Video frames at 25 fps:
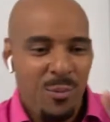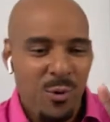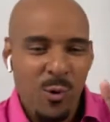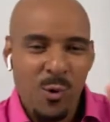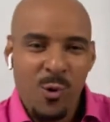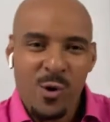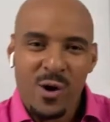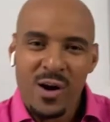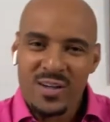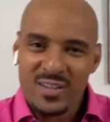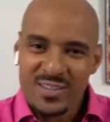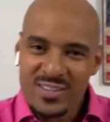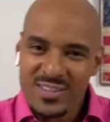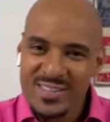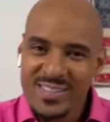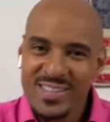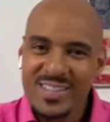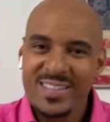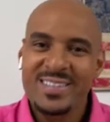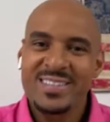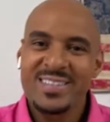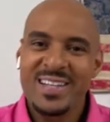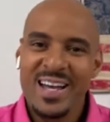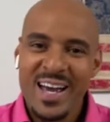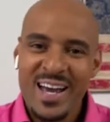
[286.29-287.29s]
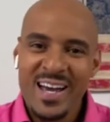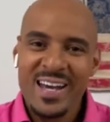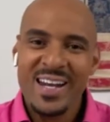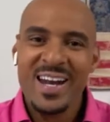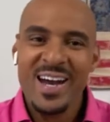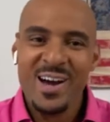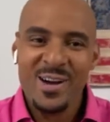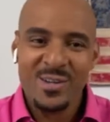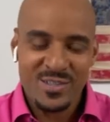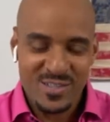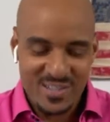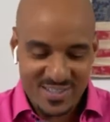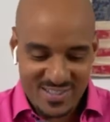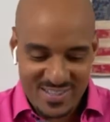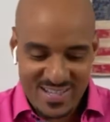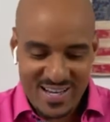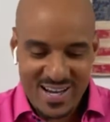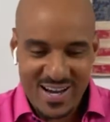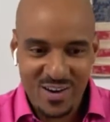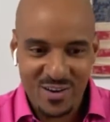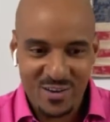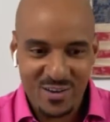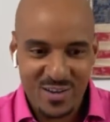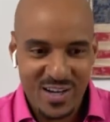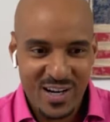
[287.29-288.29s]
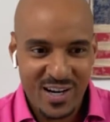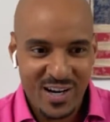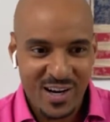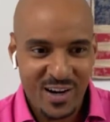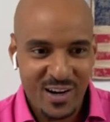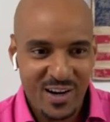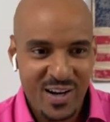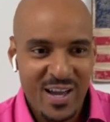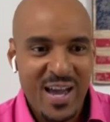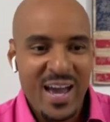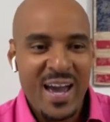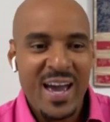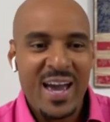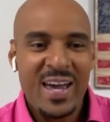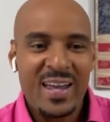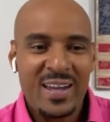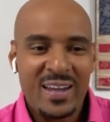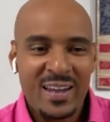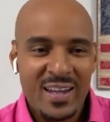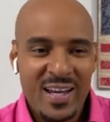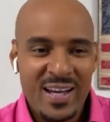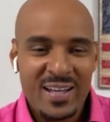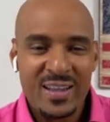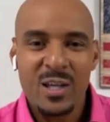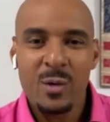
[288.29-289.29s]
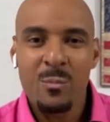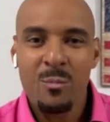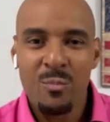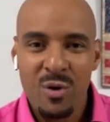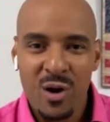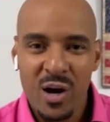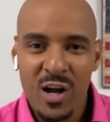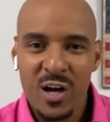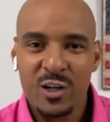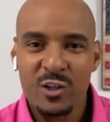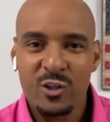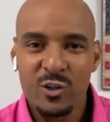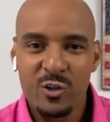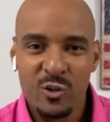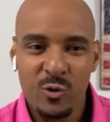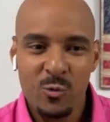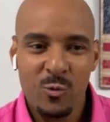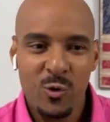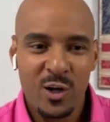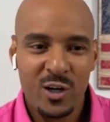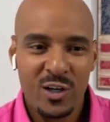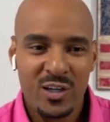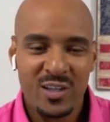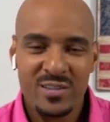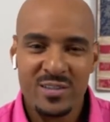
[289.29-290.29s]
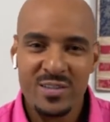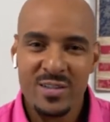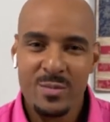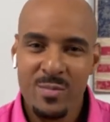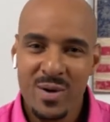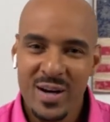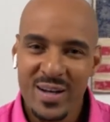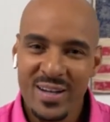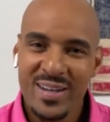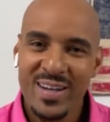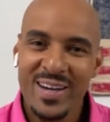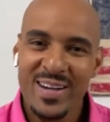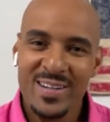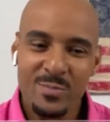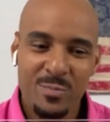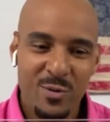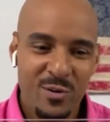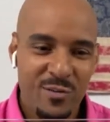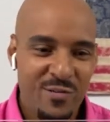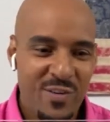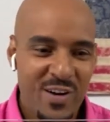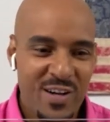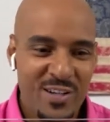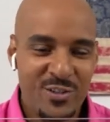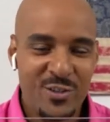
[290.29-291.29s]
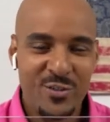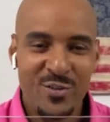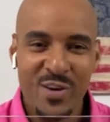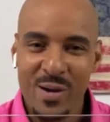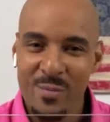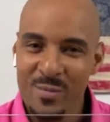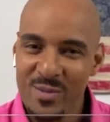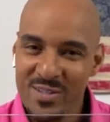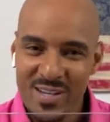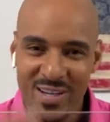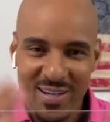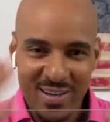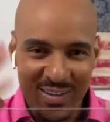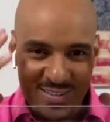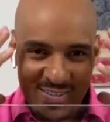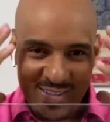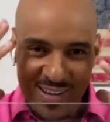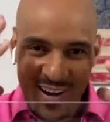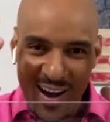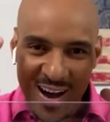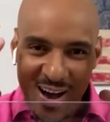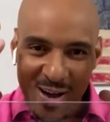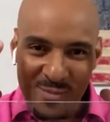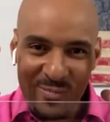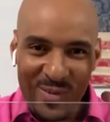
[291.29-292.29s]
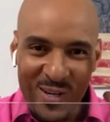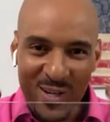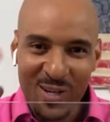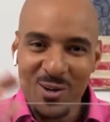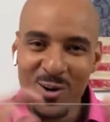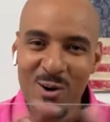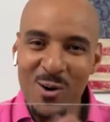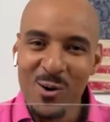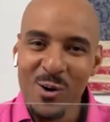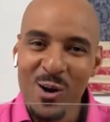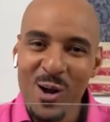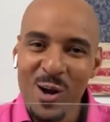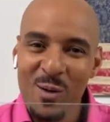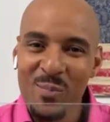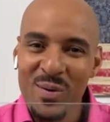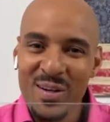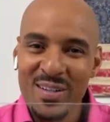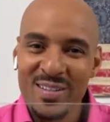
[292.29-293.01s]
Pour six to eight ounces down there and let the product do the work. You see, my dad's Professor Amos. He taught me growing up.